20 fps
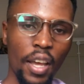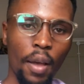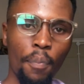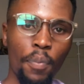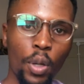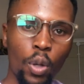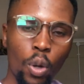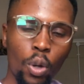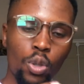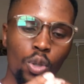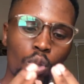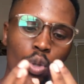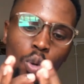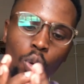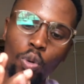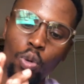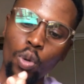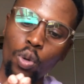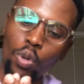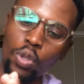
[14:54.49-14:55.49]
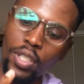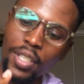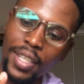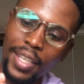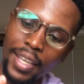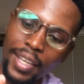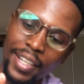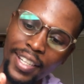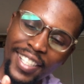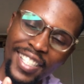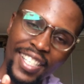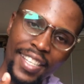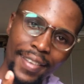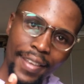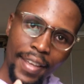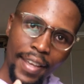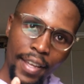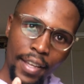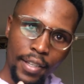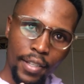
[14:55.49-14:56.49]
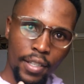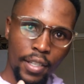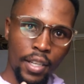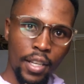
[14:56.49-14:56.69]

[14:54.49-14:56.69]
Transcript: because your skin teared,